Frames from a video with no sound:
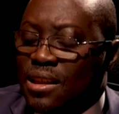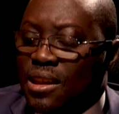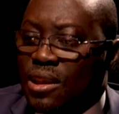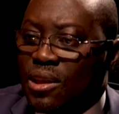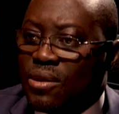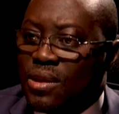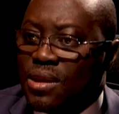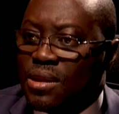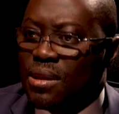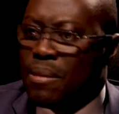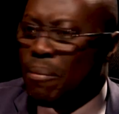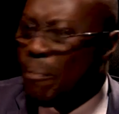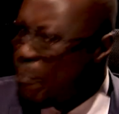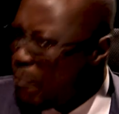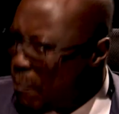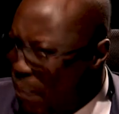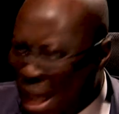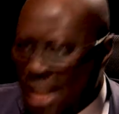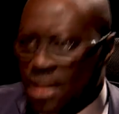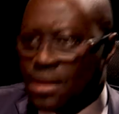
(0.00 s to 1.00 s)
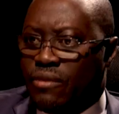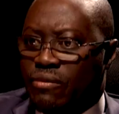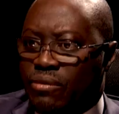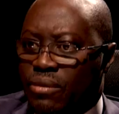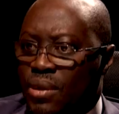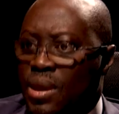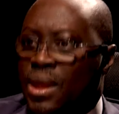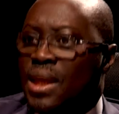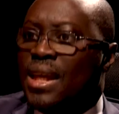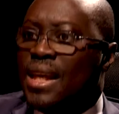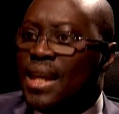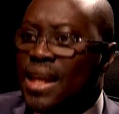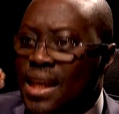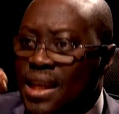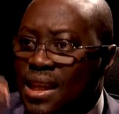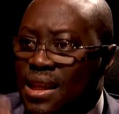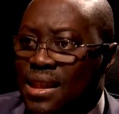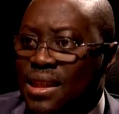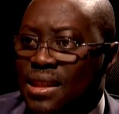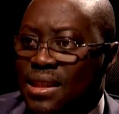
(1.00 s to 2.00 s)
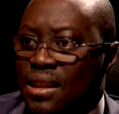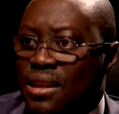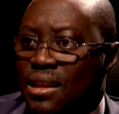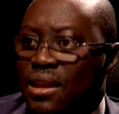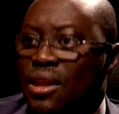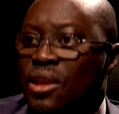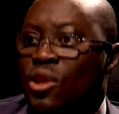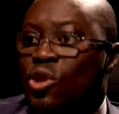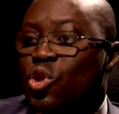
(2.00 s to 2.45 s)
increase? Massive. Increase it.